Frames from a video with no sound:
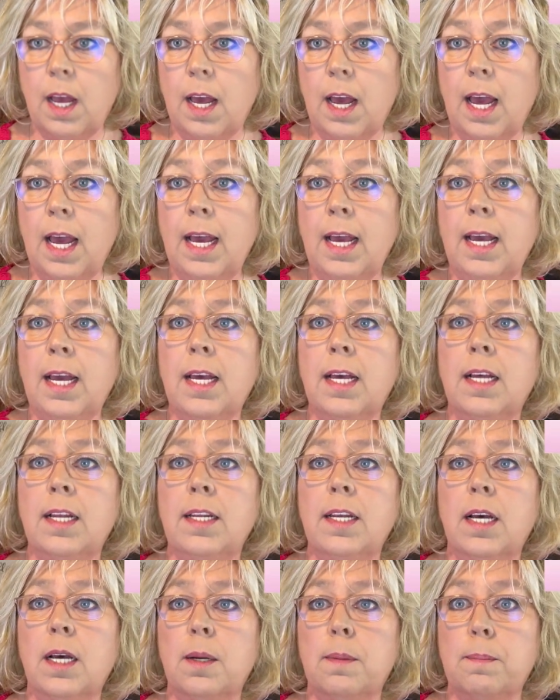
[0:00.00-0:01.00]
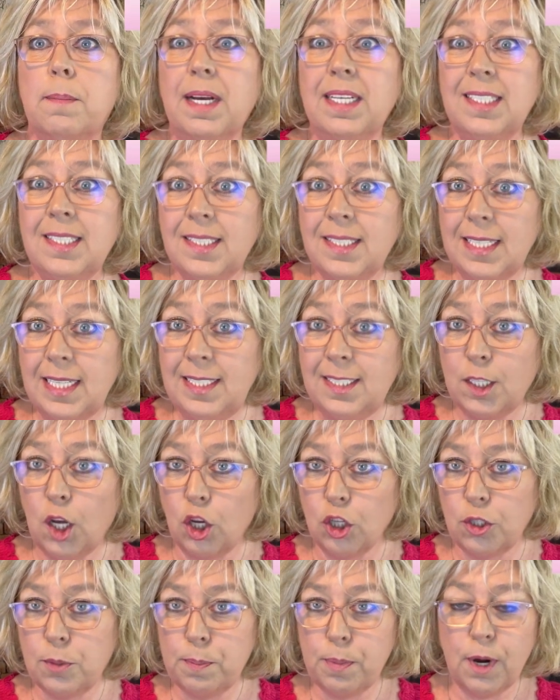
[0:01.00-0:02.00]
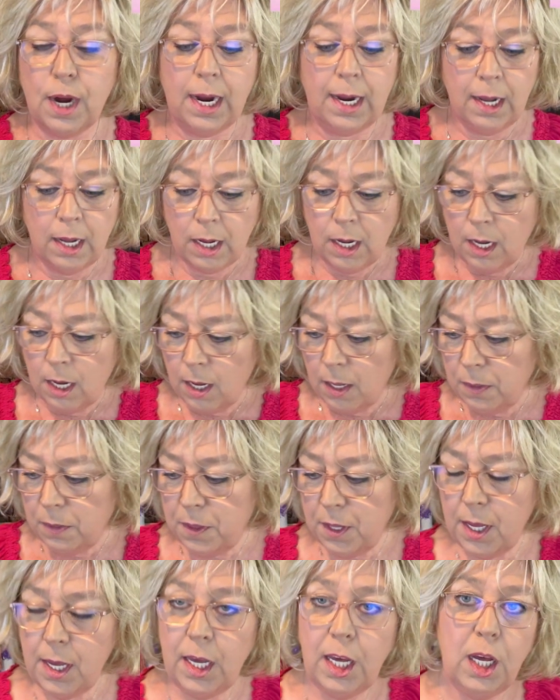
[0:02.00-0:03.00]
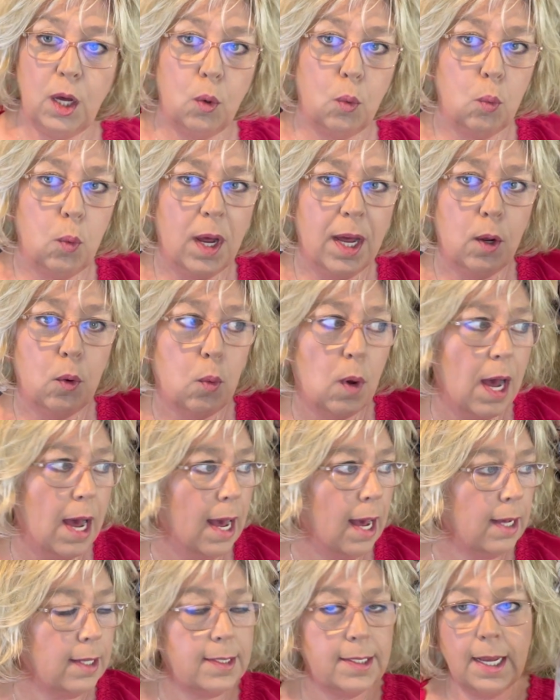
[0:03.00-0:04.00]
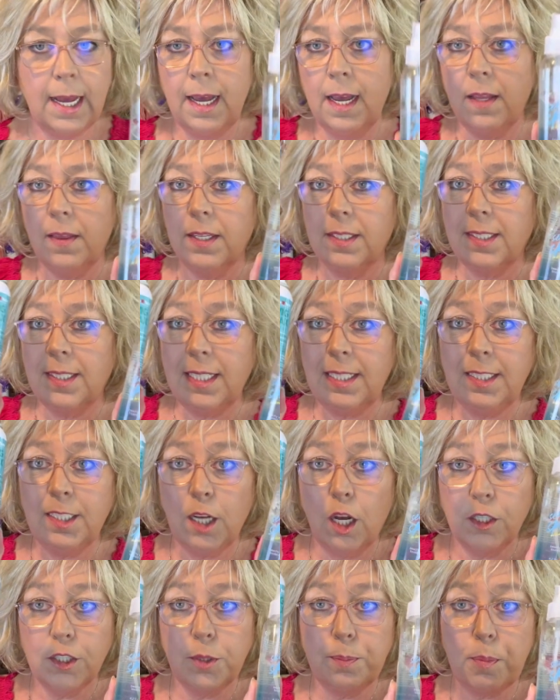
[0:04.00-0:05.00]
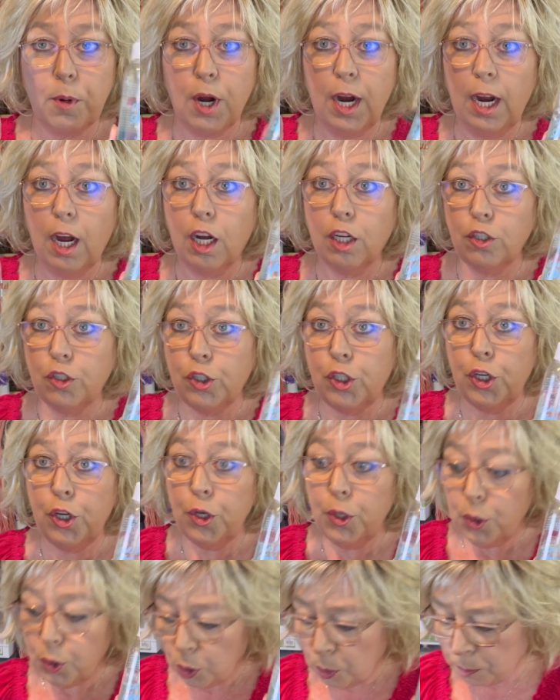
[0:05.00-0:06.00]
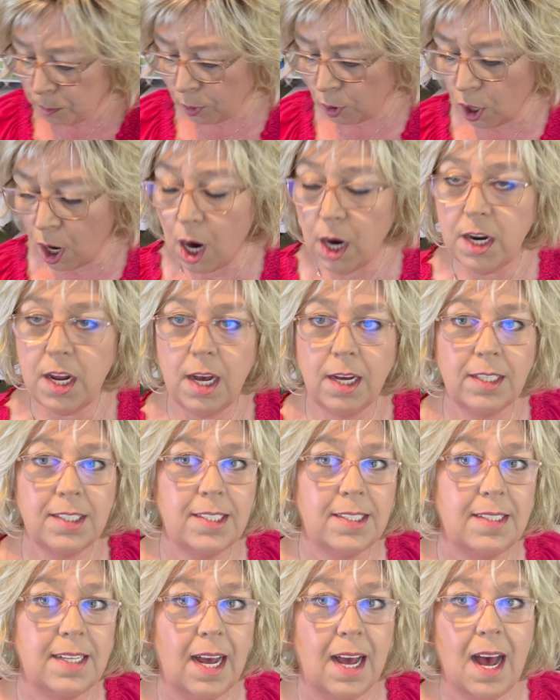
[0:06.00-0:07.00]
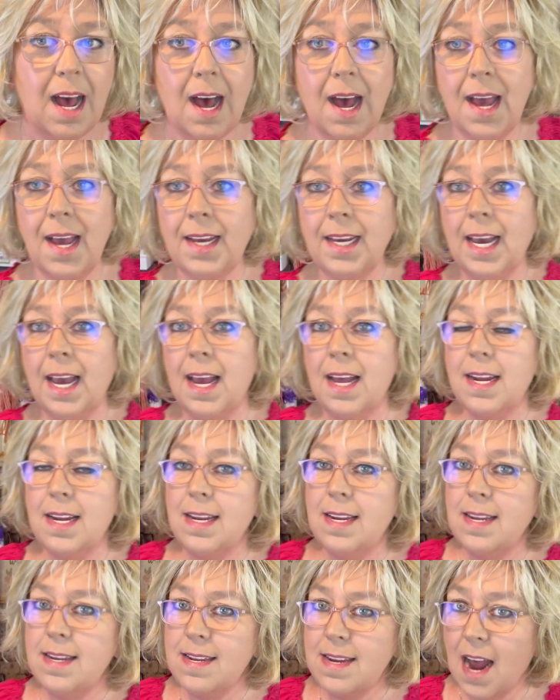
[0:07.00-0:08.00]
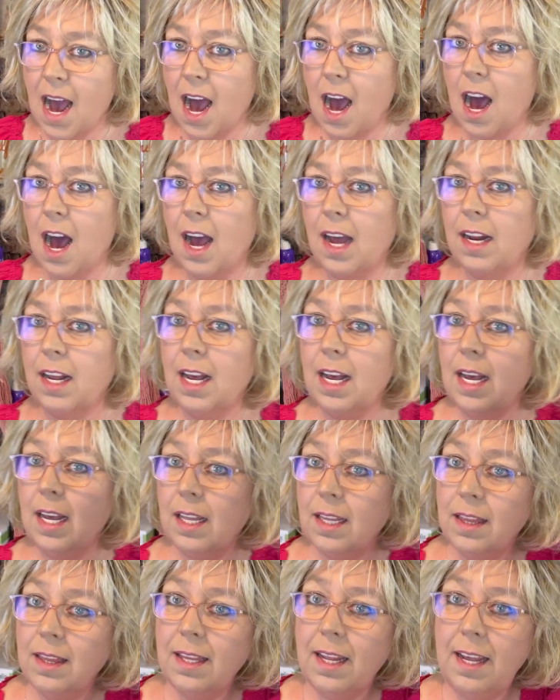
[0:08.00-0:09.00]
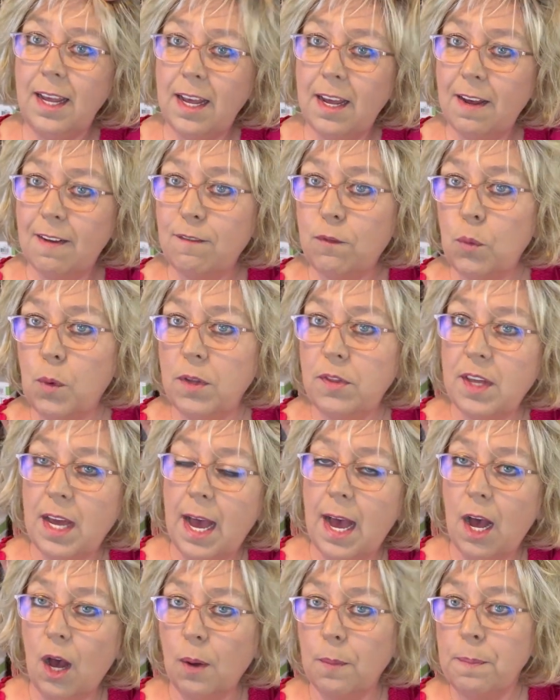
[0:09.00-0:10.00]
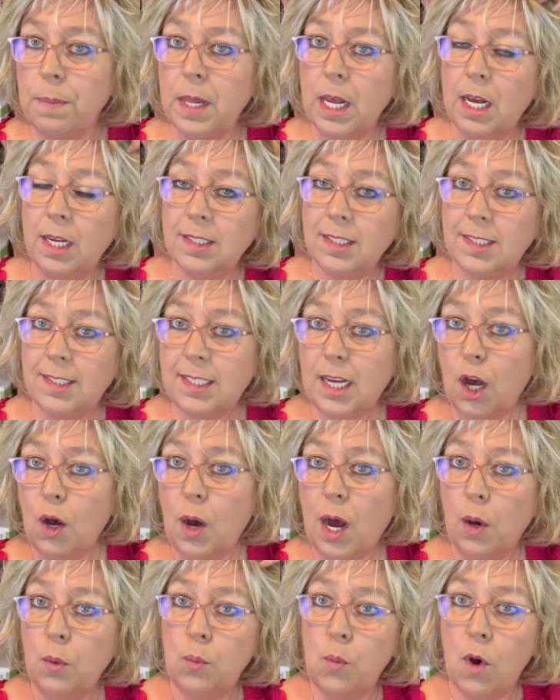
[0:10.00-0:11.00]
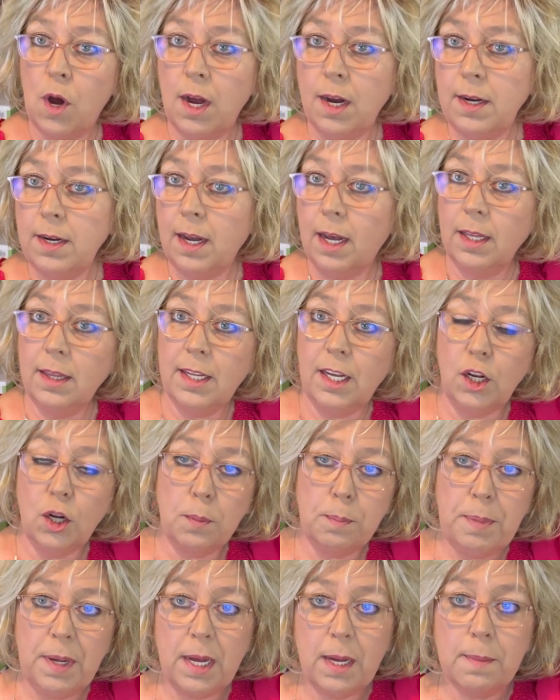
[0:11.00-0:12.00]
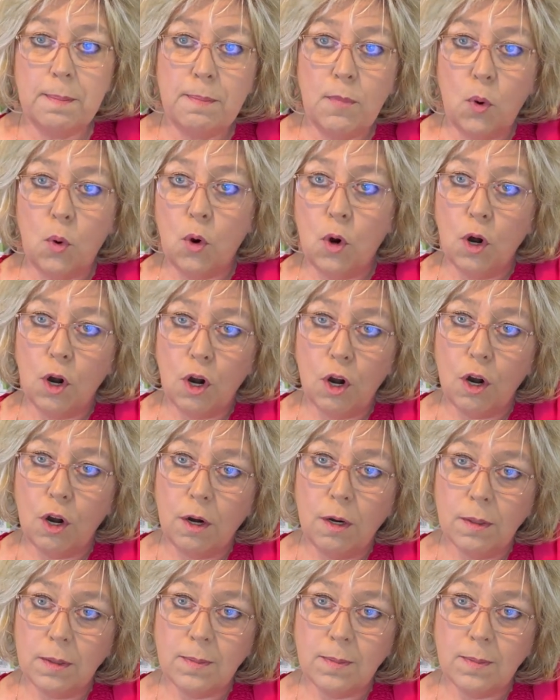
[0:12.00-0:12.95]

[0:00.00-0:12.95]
and my sea salt spray. The wig wax and the sea salt spray are two products that I cannot live without. So I want a little bit more